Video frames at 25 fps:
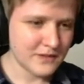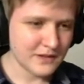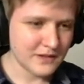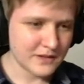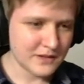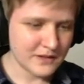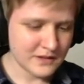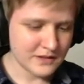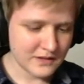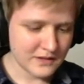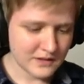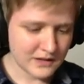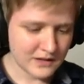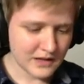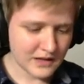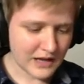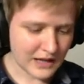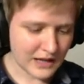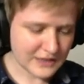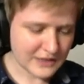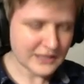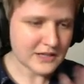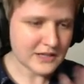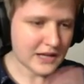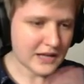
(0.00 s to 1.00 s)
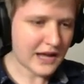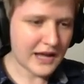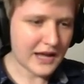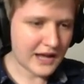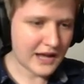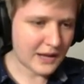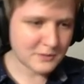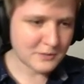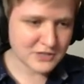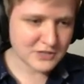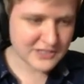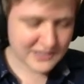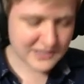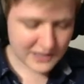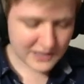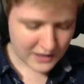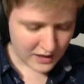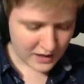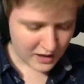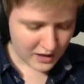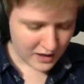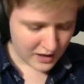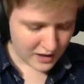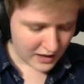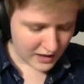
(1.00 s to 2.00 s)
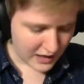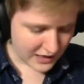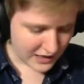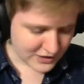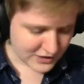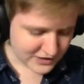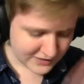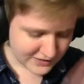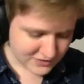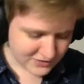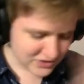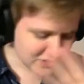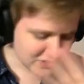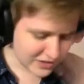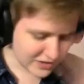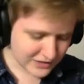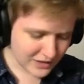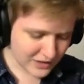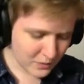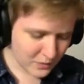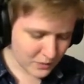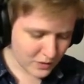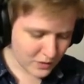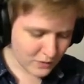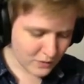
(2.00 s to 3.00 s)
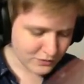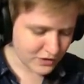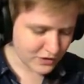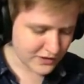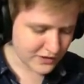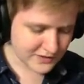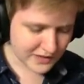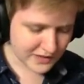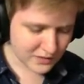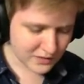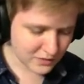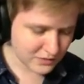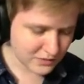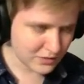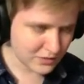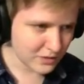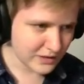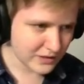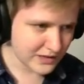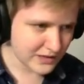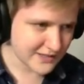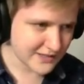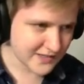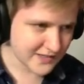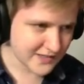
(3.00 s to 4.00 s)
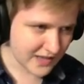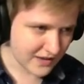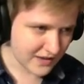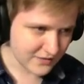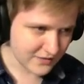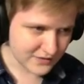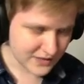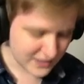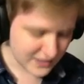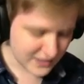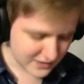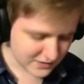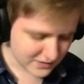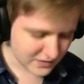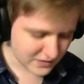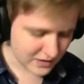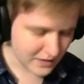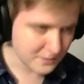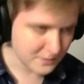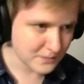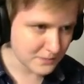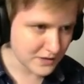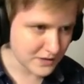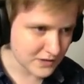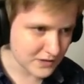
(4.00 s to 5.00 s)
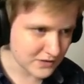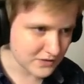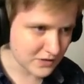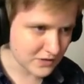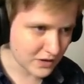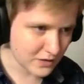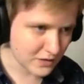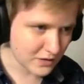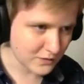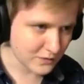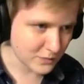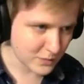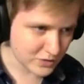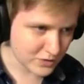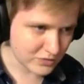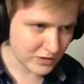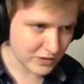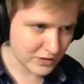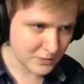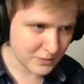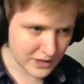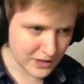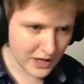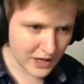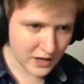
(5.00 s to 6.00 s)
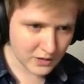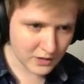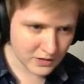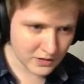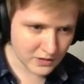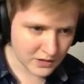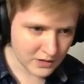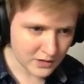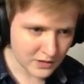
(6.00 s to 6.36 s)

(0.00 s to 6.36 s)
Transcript: Time is I running. Think, I, I just, don't think those. I just have to start that one over because I don't know that it saved it. So I'm gonna start over with Dream Cloud.